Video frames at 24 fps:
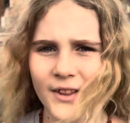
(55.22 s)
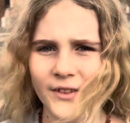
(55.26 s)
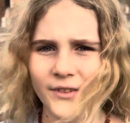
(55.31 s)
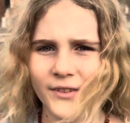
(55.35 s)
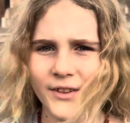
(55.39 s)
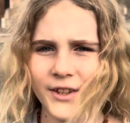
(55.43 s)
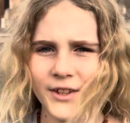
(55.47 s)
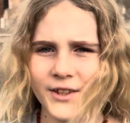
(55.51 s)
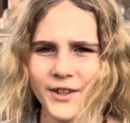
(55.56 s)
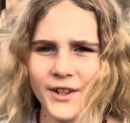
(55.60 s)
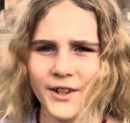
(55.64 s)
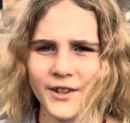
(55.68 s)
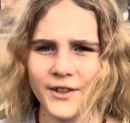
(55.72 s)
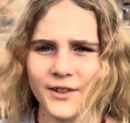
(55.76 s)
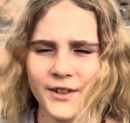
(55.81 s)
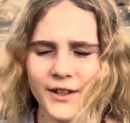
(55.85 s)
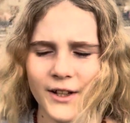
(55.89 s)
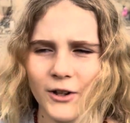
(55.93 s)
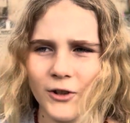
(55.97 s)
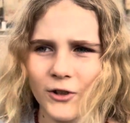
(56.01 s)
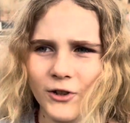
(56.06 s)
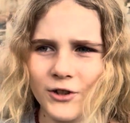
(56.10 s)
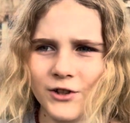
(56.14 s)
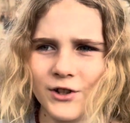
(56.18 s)
This is
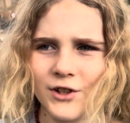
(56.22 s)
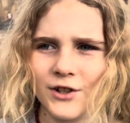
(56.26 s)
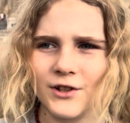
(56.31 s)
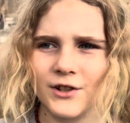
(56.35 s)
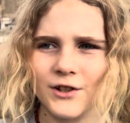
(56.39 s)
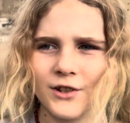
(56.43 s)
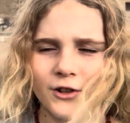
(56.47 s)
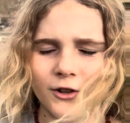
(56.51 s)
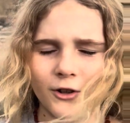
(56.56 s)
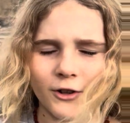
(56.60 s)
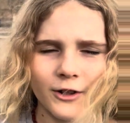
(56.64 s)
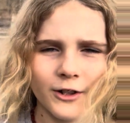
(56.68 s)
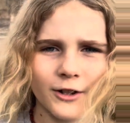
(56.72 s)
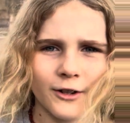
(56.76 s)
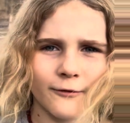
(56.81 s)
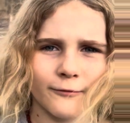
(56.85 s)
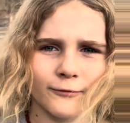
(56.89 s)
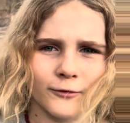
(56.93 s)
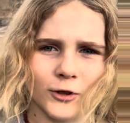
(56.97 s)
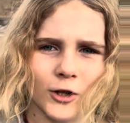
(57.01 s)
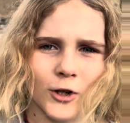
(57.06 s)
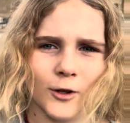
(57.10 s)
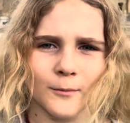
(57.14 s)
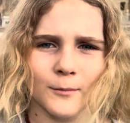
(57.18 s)
the origin story of
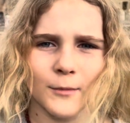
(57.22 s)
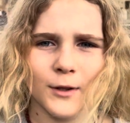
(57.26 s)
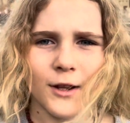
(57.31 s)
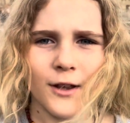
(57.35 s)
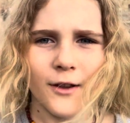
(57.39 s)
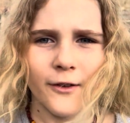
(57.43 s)
Rome.